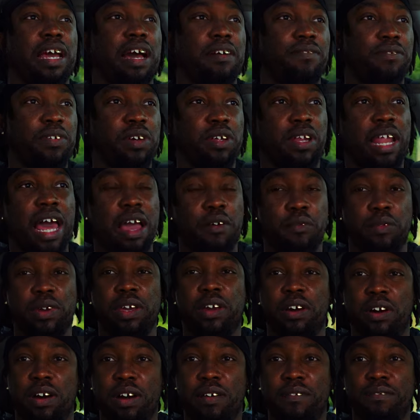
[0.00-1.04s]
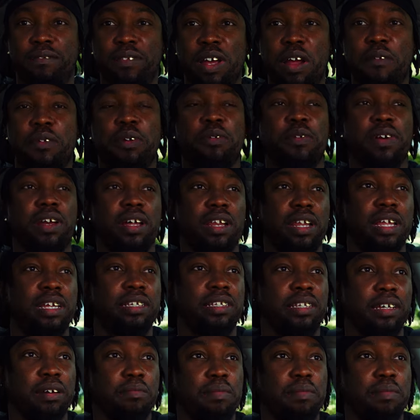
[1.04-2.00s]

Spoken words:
I feel like we are very realistic